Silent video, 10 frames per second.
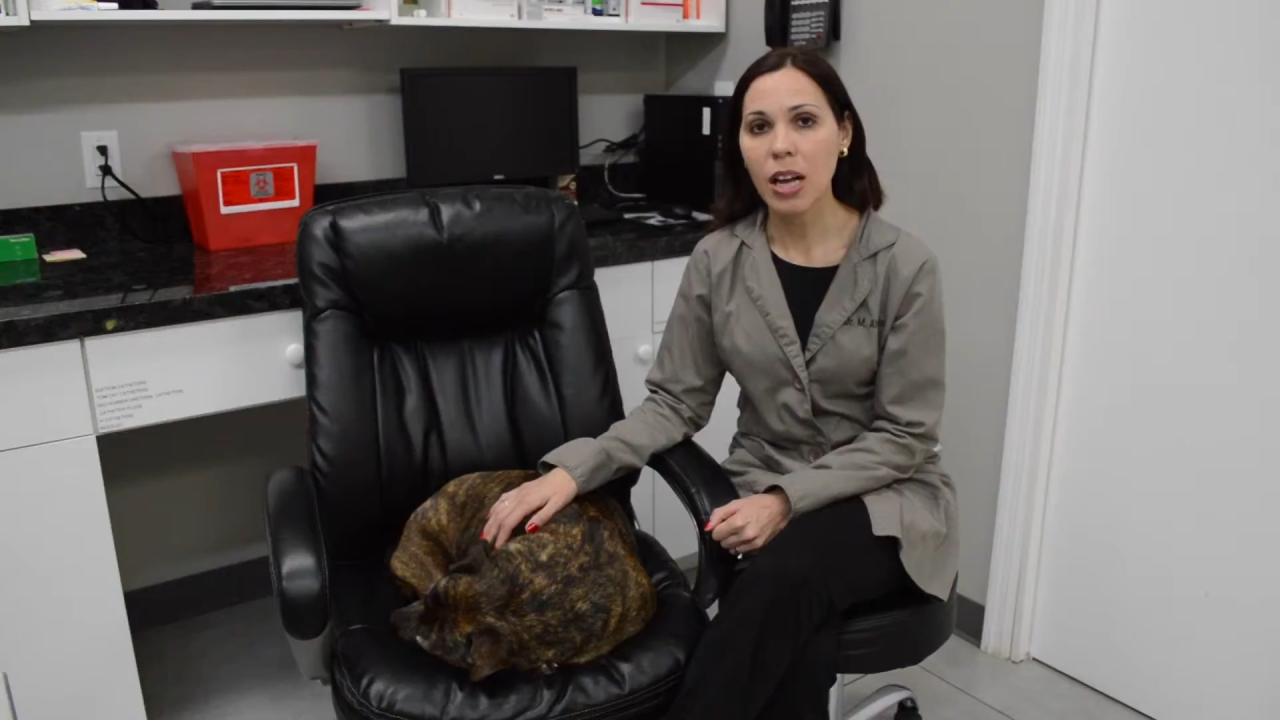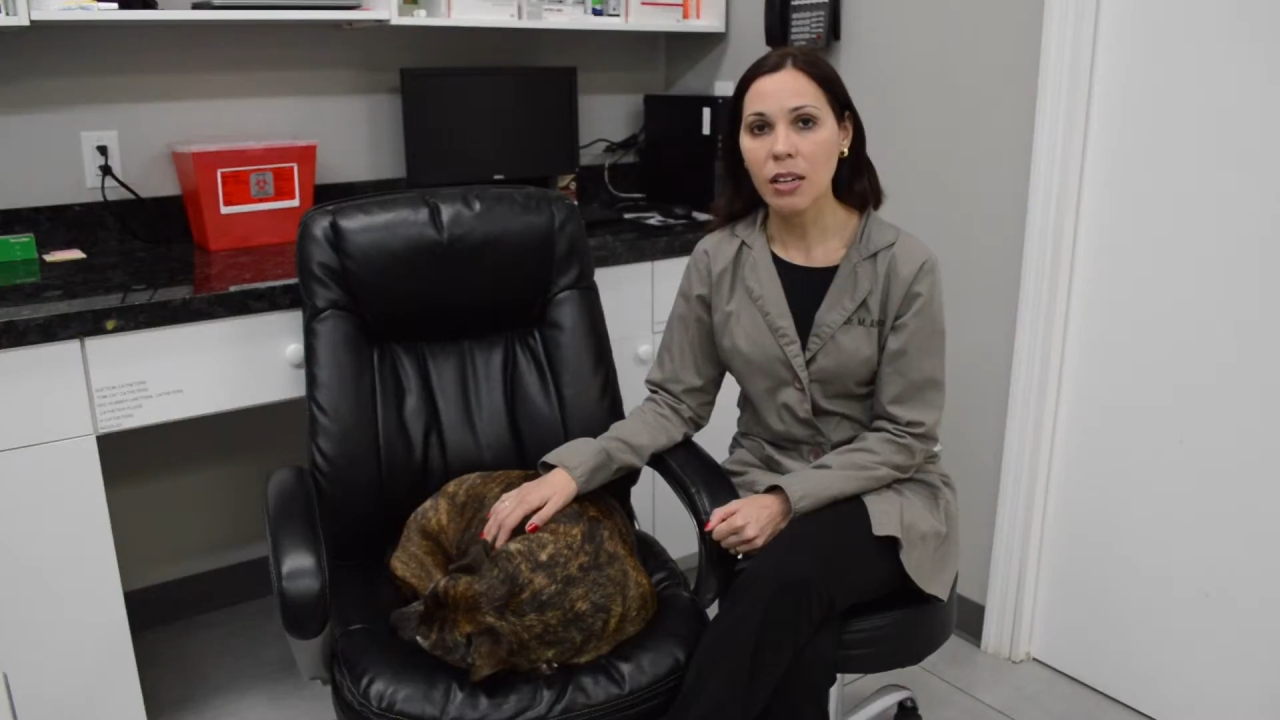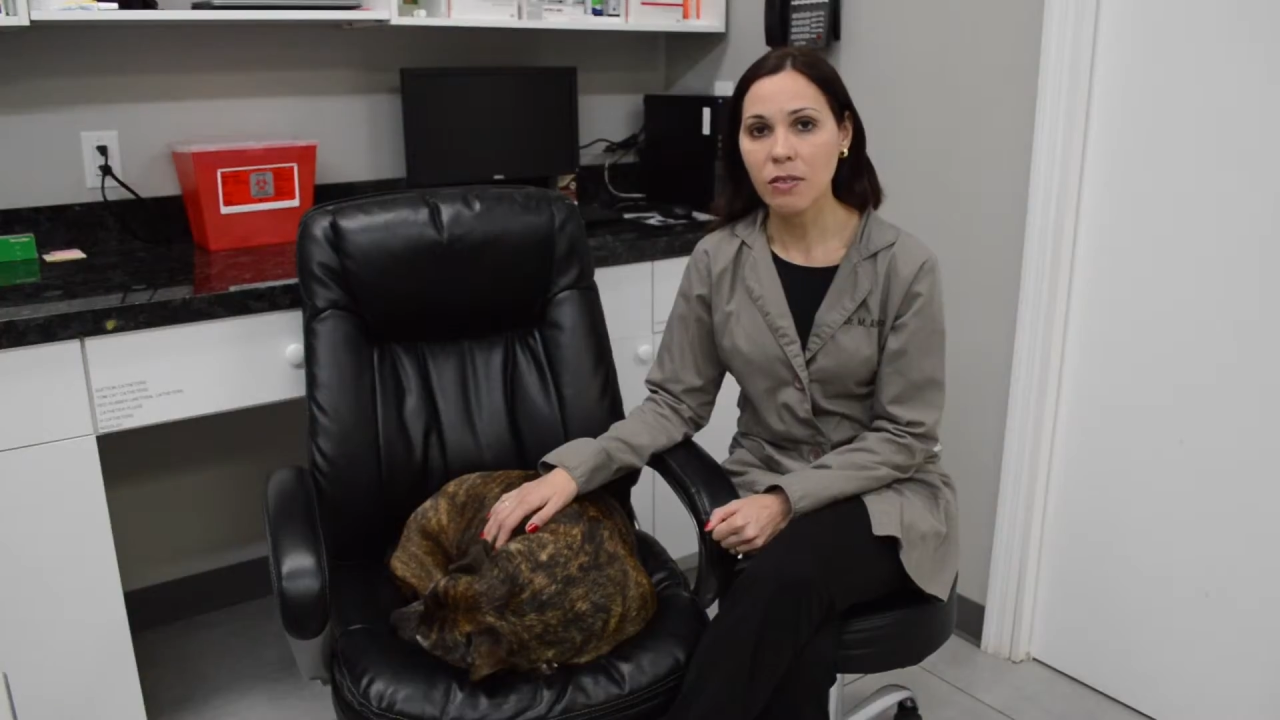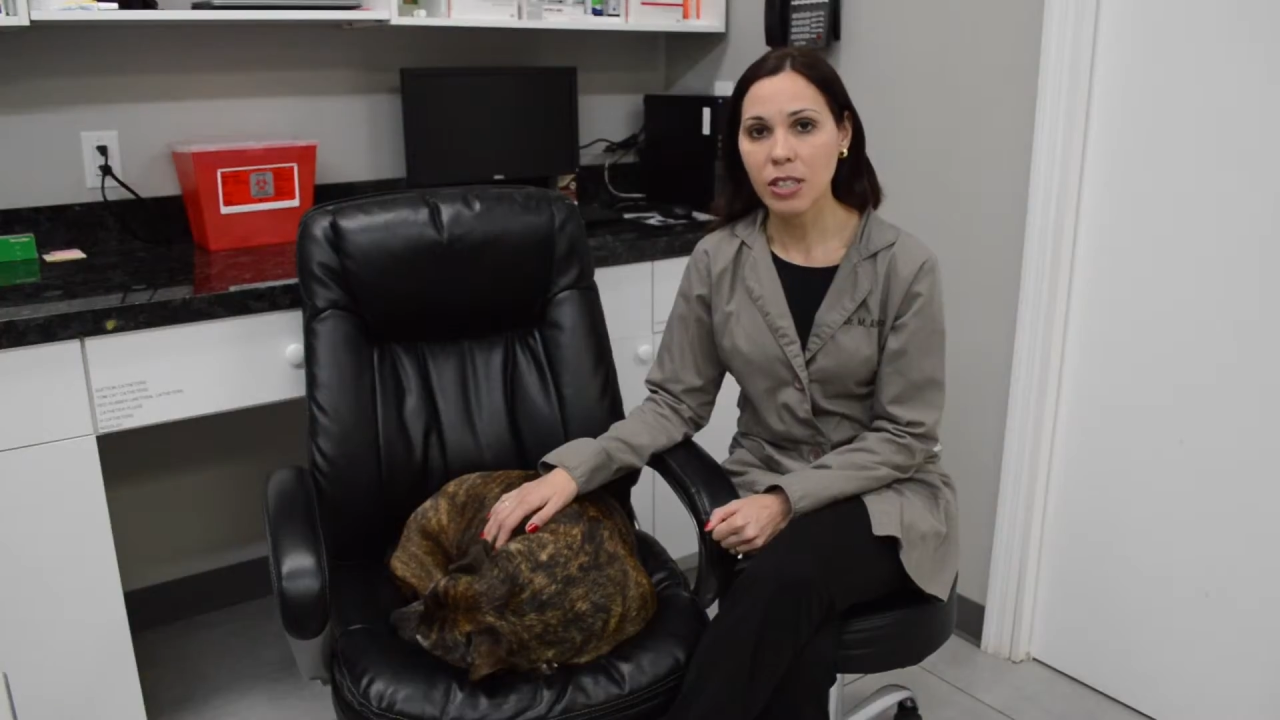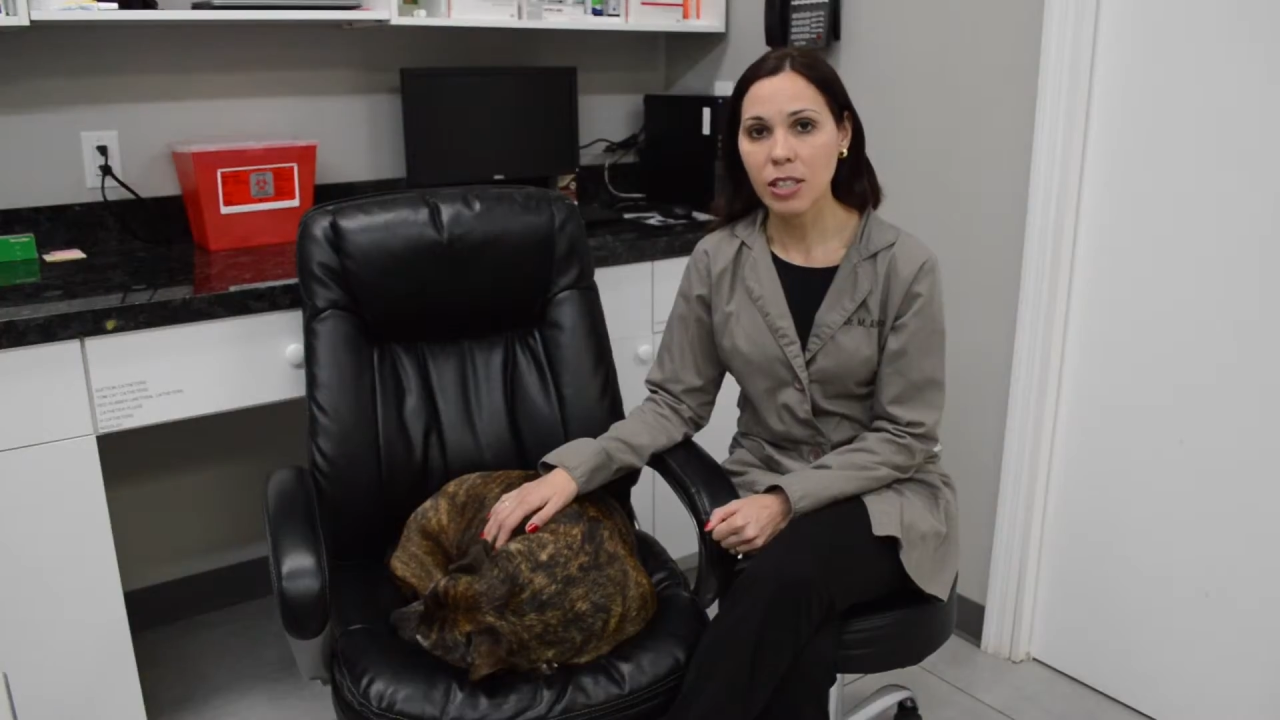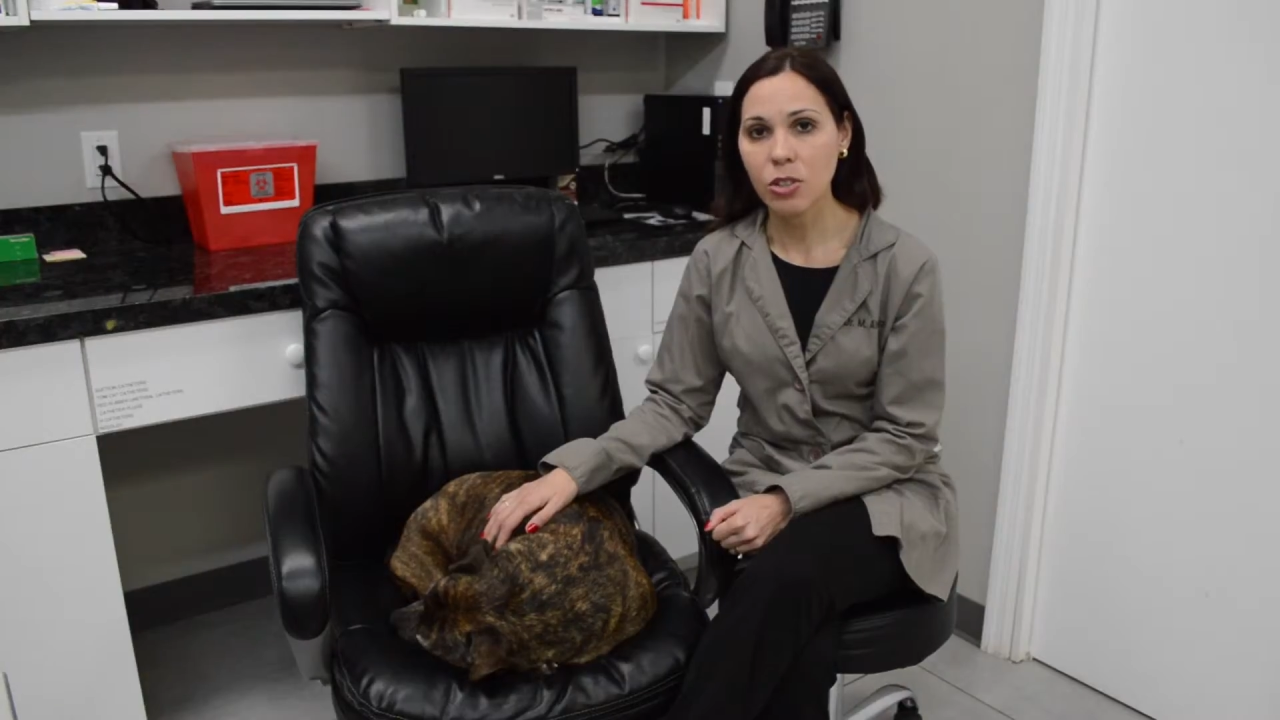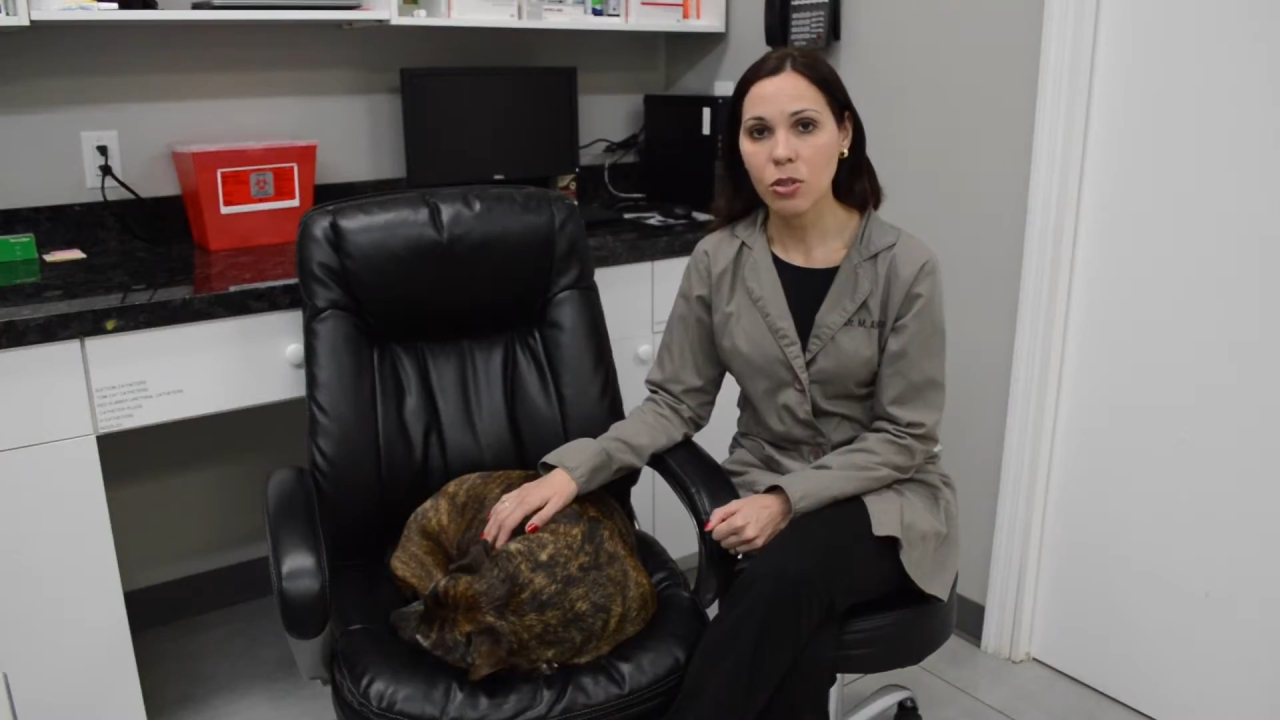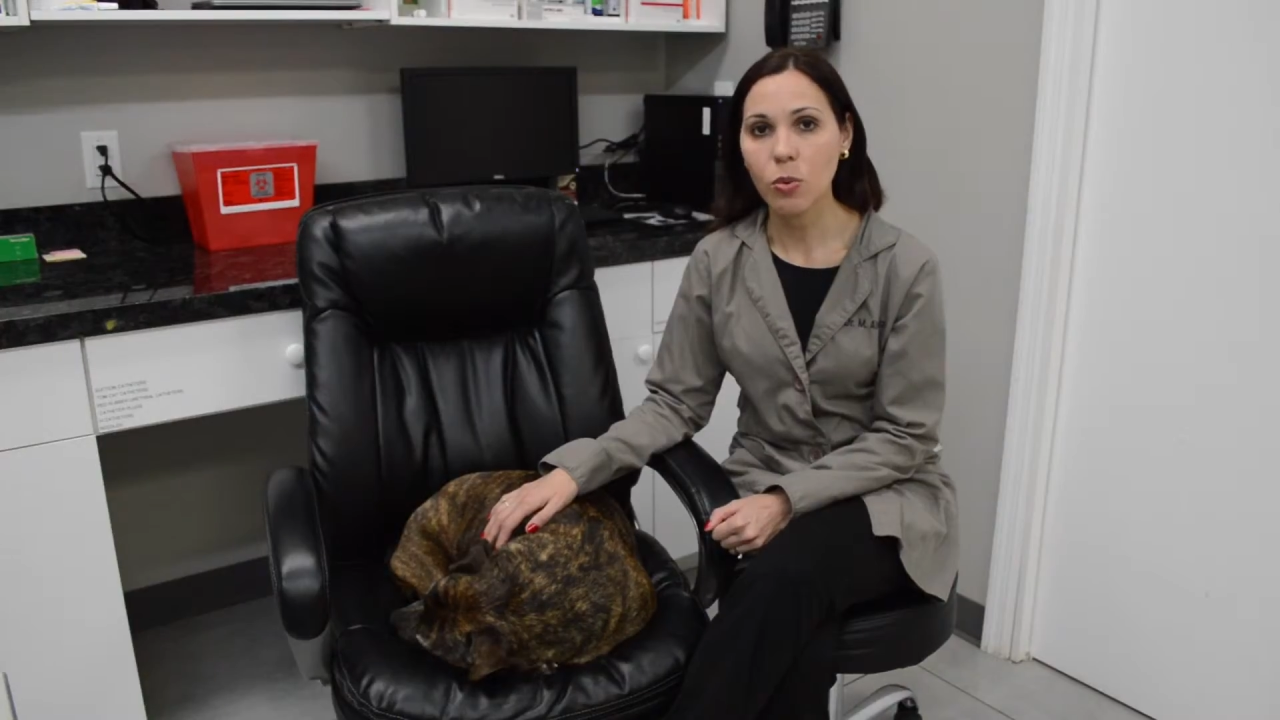out of danger